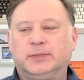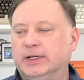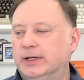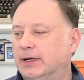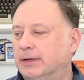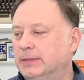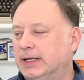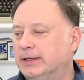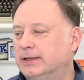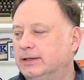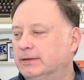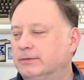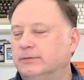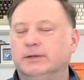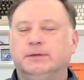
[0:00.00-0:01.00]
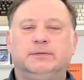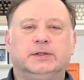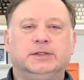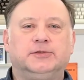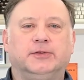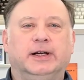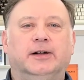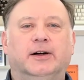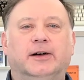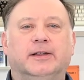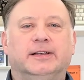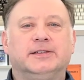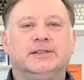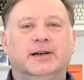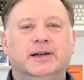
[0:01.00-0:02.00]
You know, I'm not going to refrigerate all
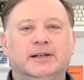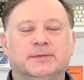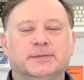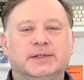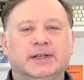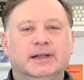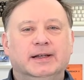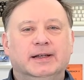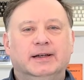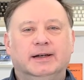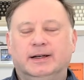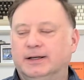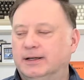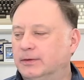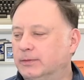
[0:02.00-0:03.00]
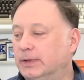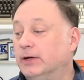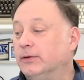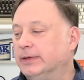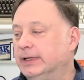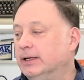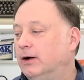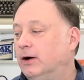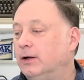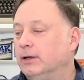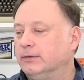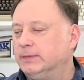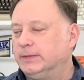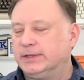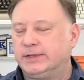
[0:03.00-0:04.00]
these items. We don't need all
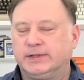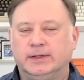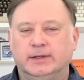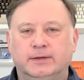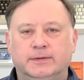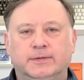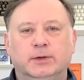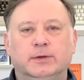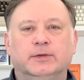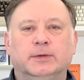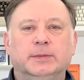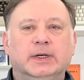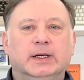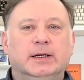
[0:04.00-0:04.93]
of them, just a few of them.